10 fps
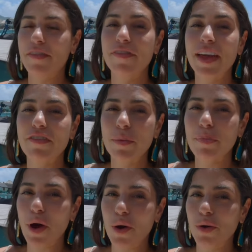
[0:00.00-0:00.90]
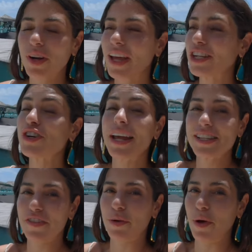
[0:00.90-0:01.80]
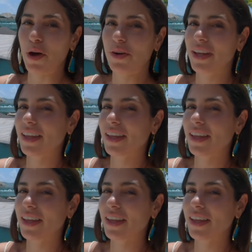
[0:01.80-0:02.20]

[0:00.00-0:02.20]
favorite boat, transfer boat.